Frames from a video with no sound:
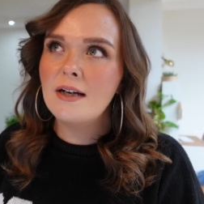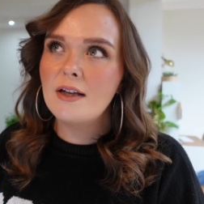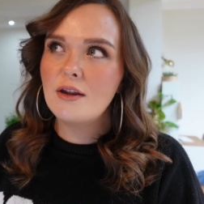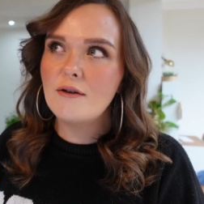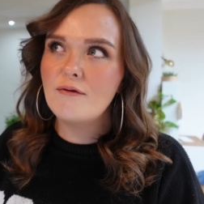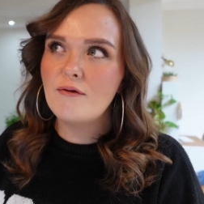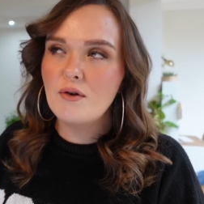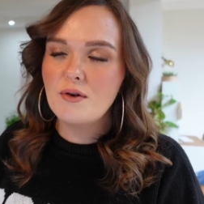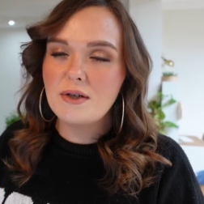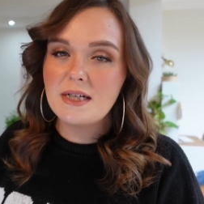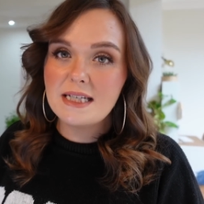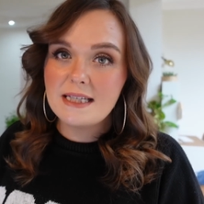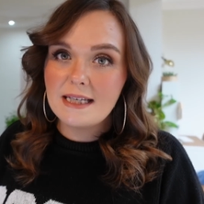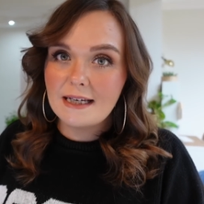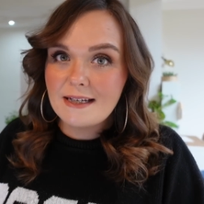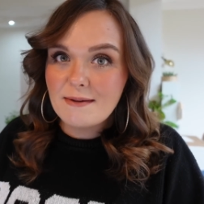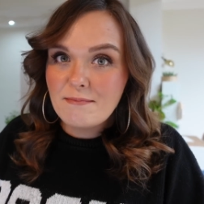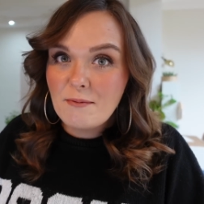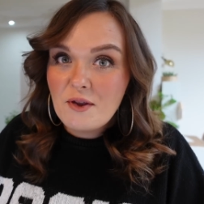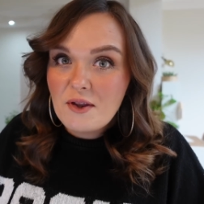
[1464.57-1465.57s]
the 4 to
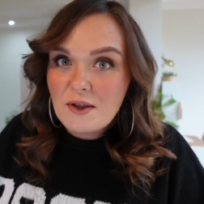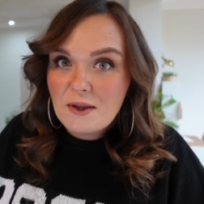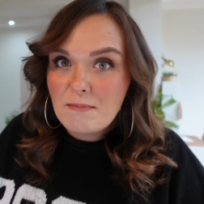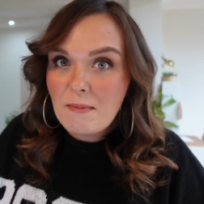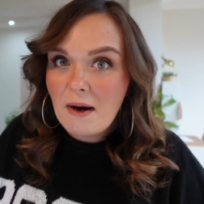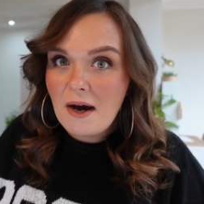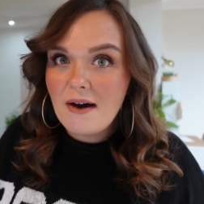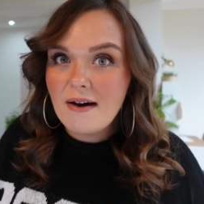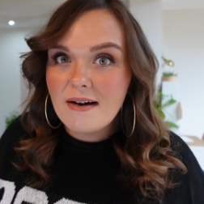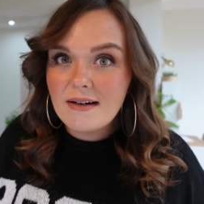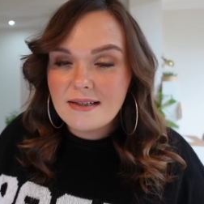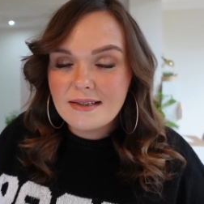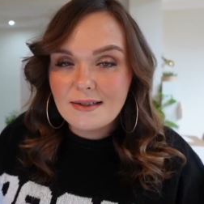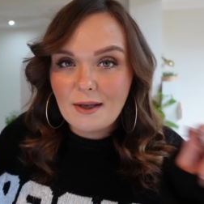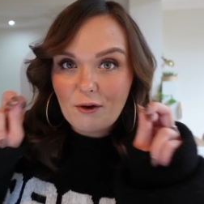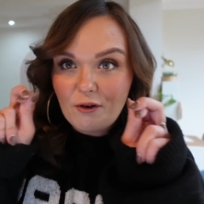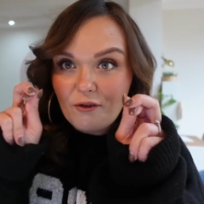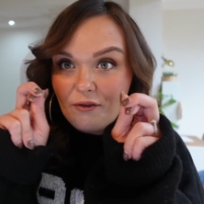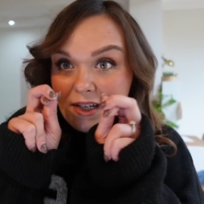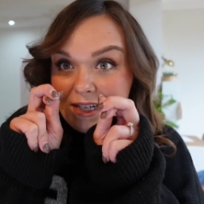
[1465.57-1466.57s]
6 month mark,
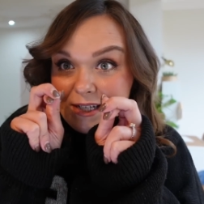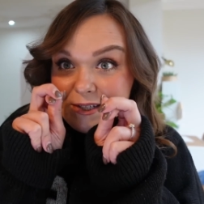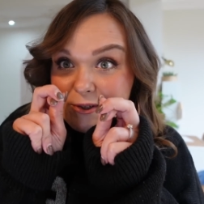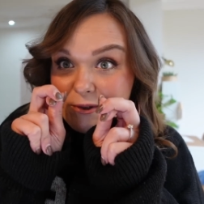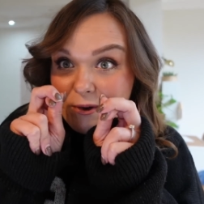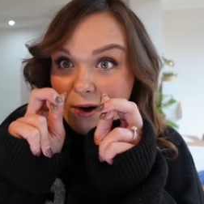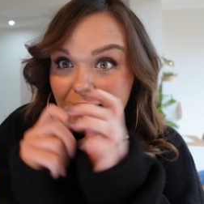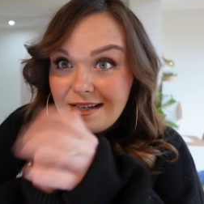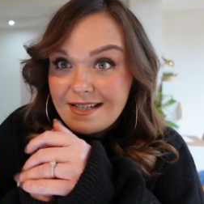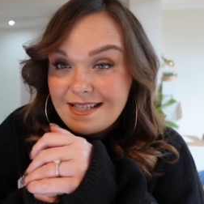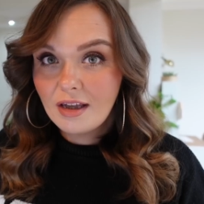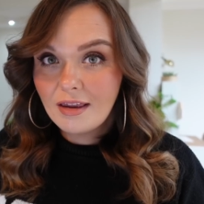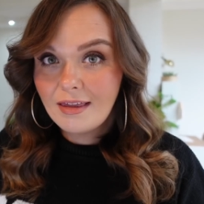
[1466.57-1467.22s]
so fingers crossed.